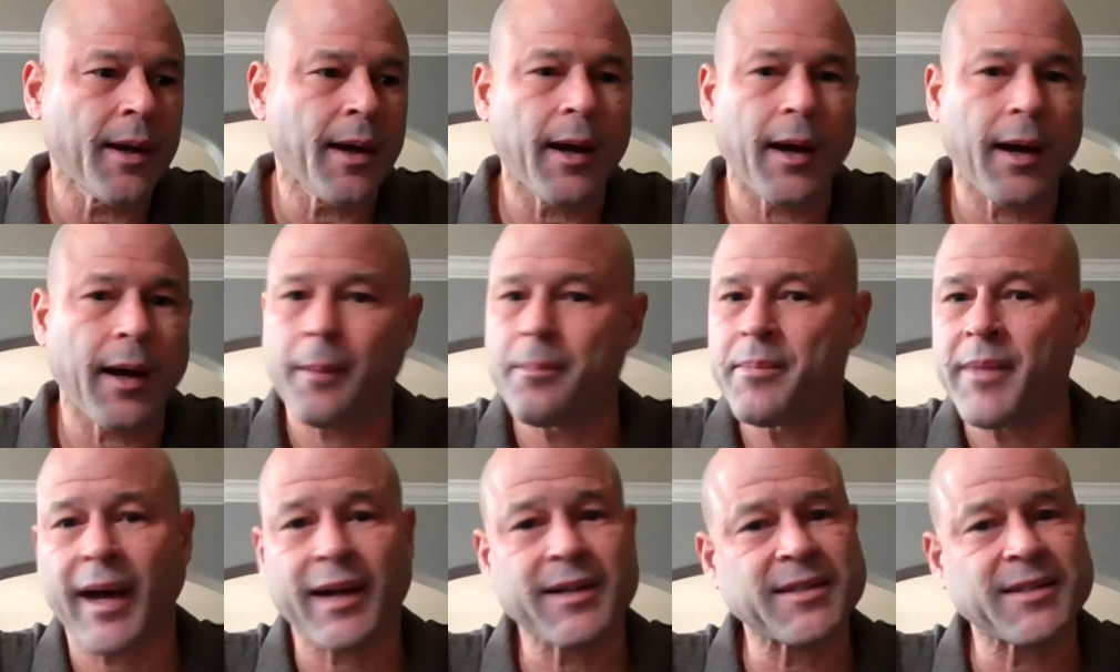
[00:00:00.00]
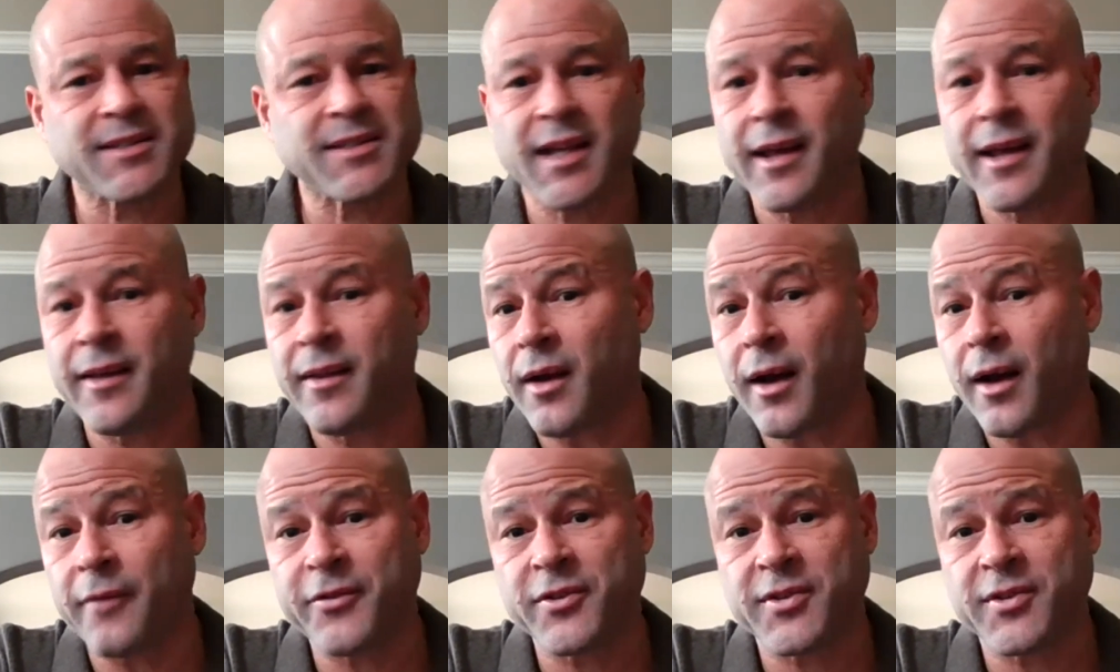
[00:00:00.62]
Uh, I'm not a stay in
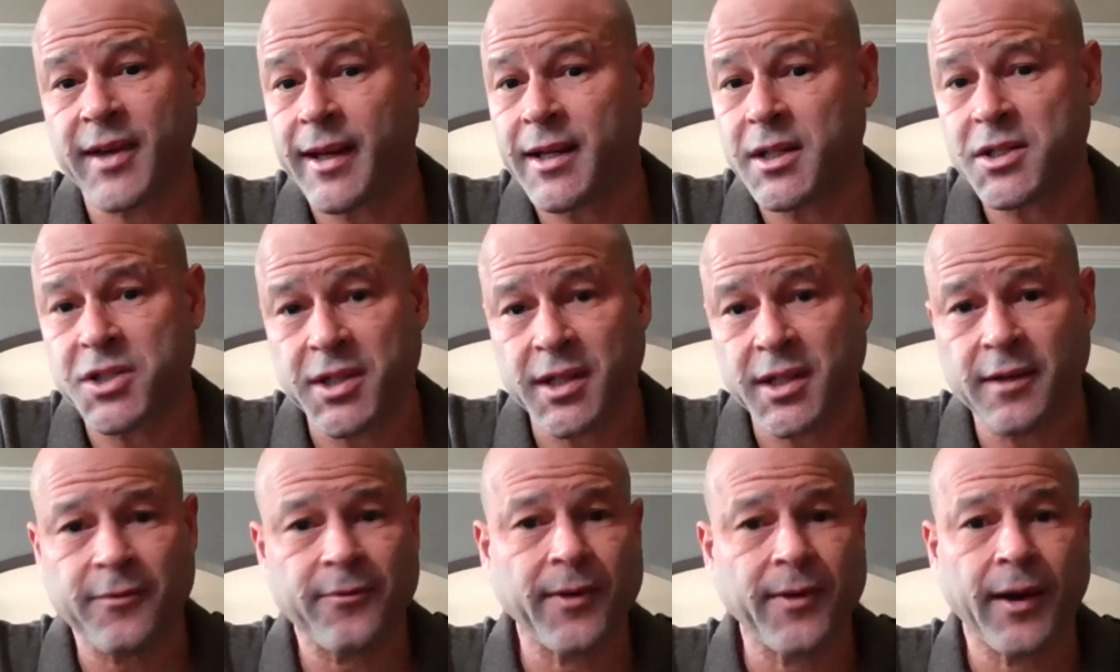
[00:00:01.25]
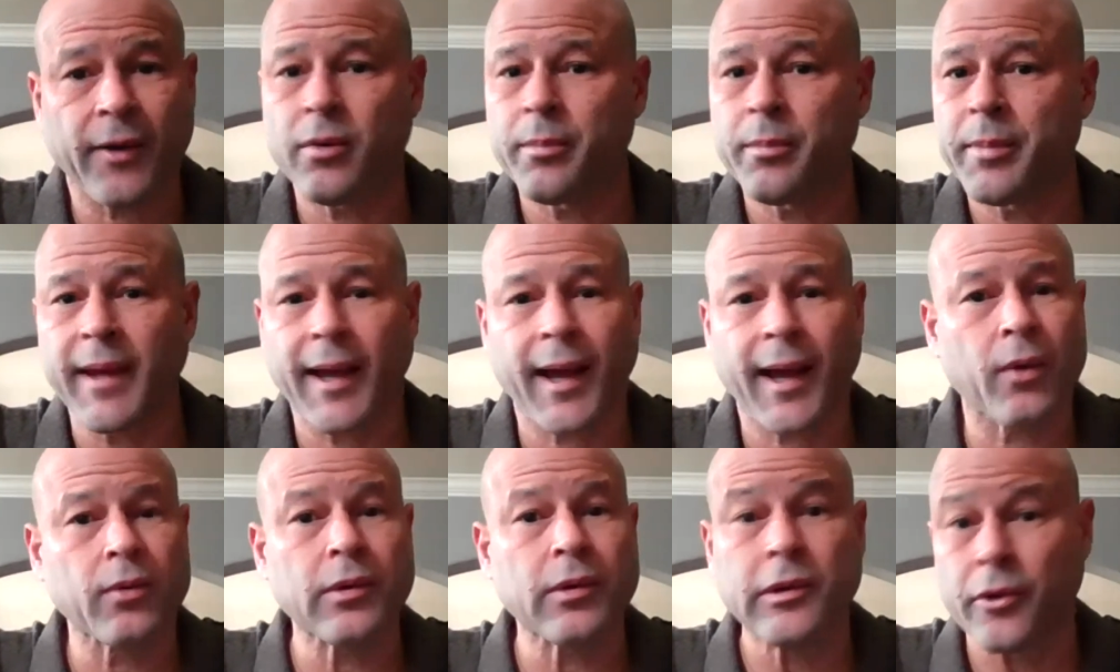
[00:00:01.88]
the office kind of chief. I will be
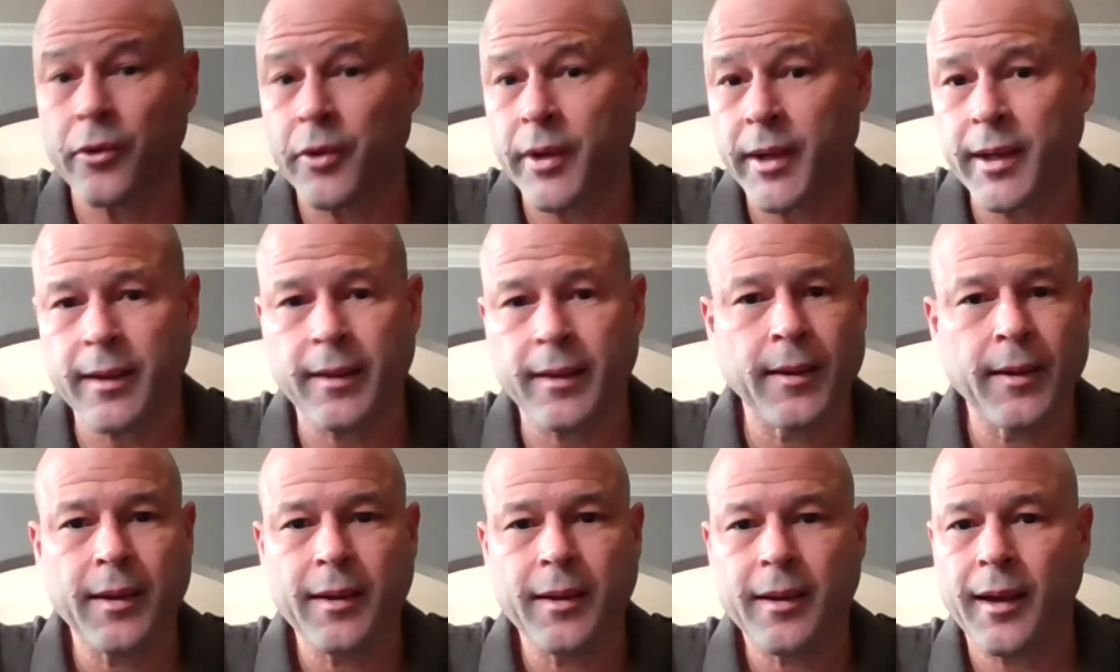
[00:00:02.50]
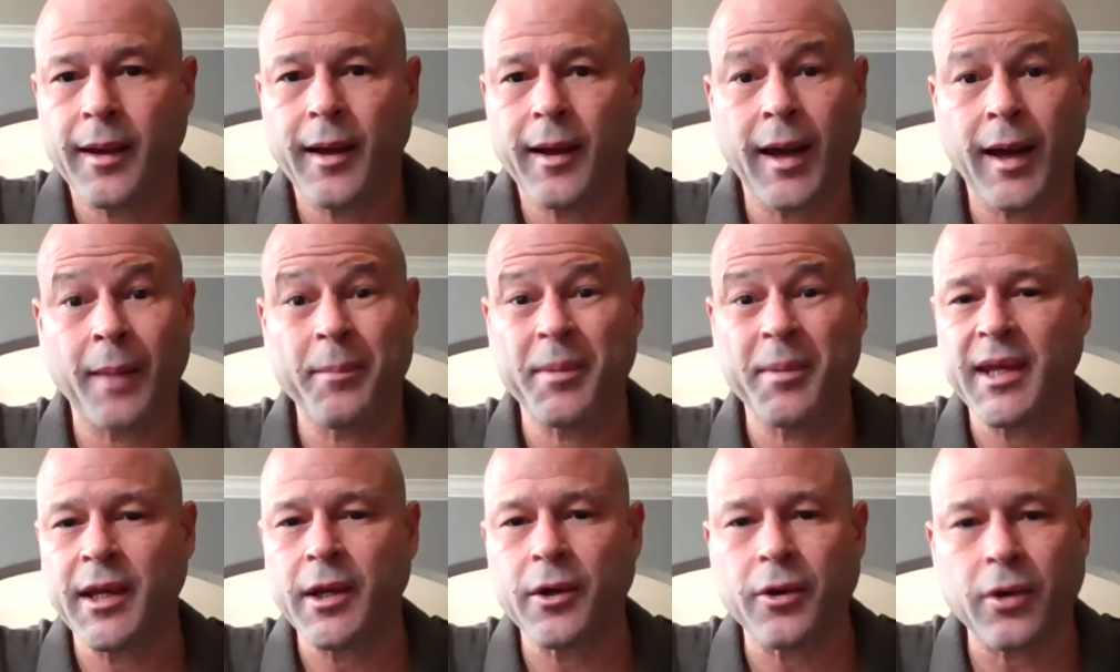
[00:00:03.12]
out learning. Uh,
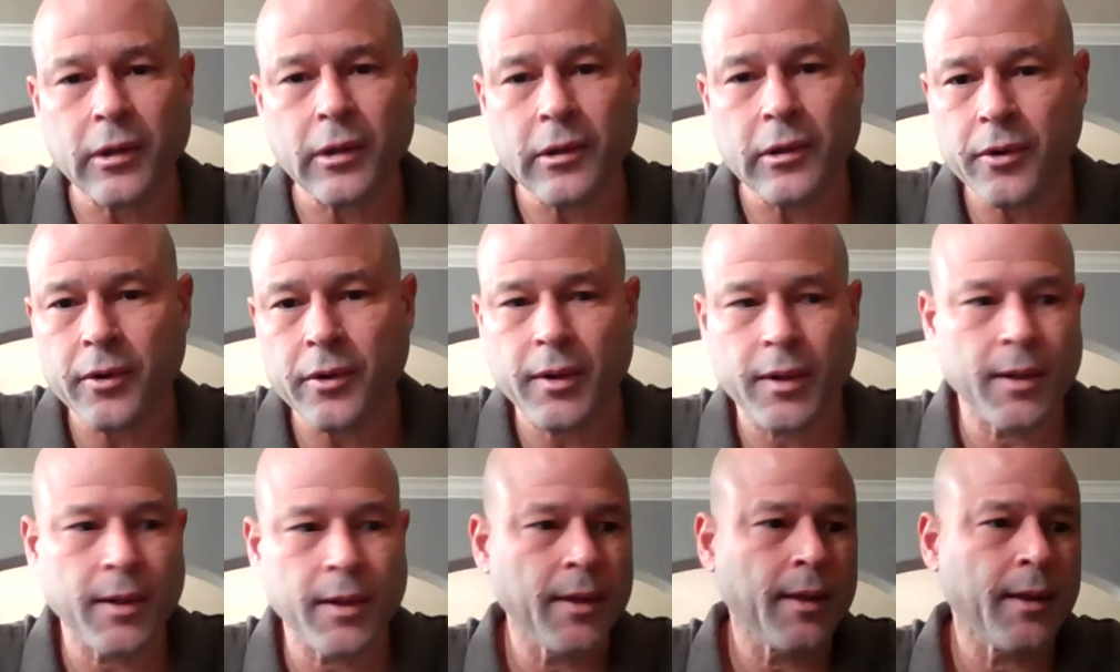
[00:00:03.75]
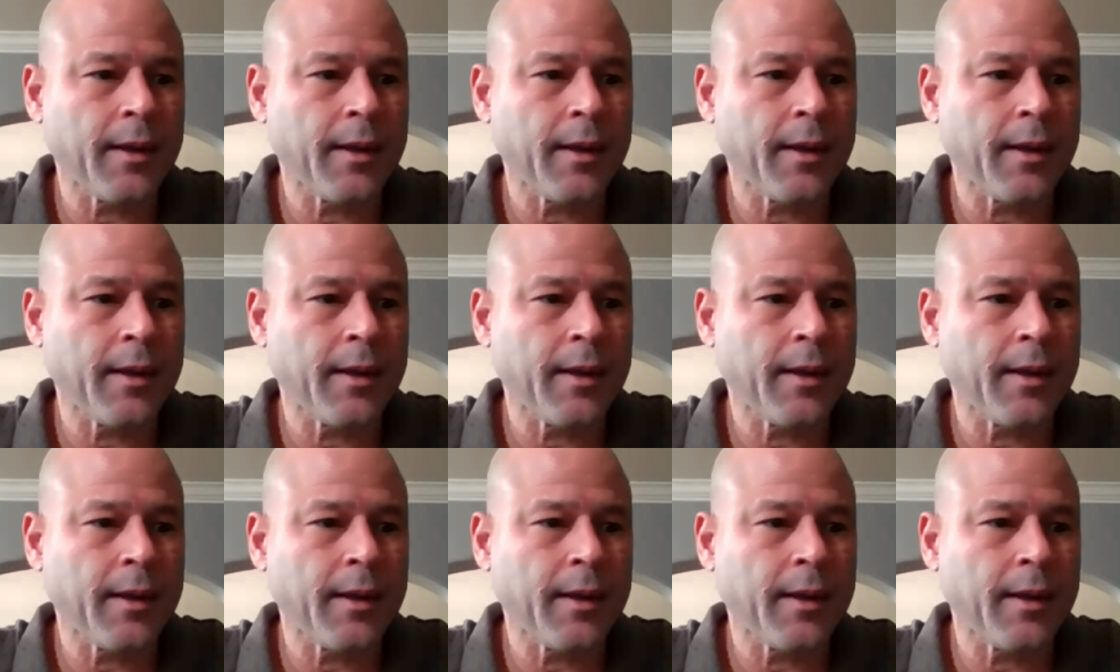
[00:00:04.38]
I'm eager to learn,